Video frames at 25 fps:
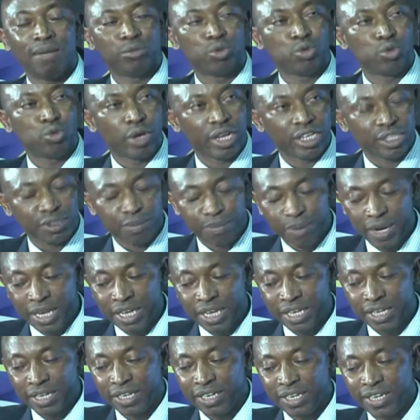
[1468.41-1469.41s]
to
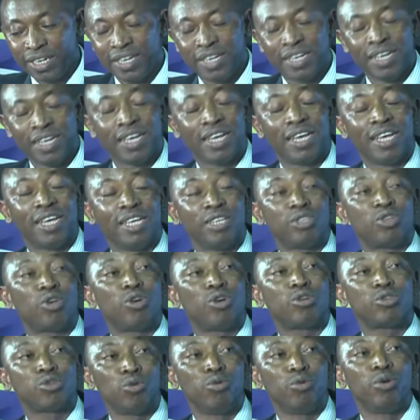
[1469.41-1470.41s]
explain is
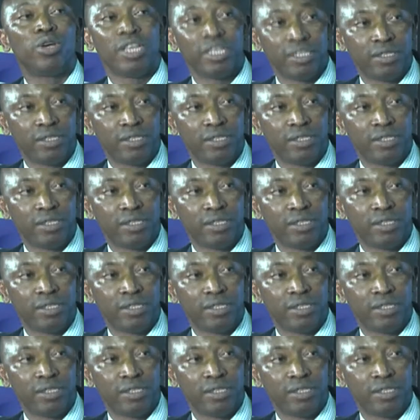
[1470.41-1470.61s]
also,